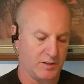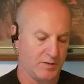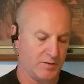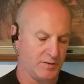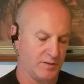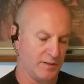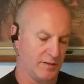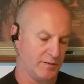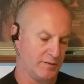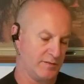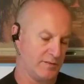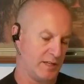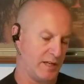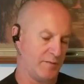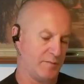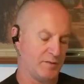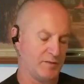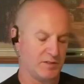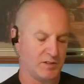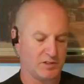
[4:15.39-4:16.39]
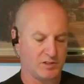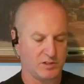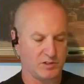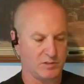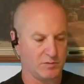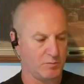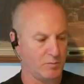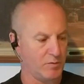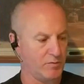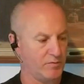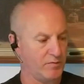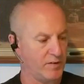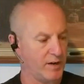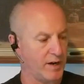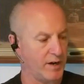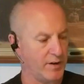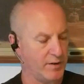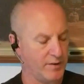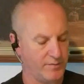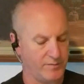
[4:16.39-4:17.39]
or to safe position so it won't
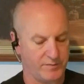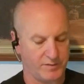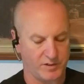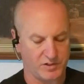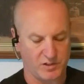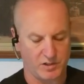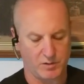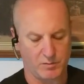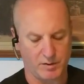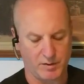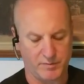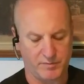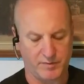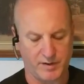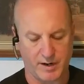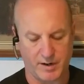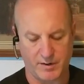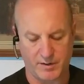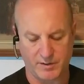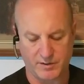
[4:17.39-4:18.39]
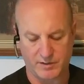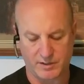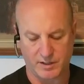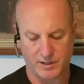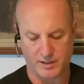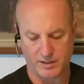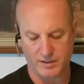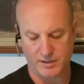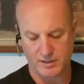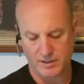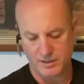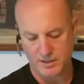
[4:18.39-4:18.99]
fire, because you don't want to fire this gun.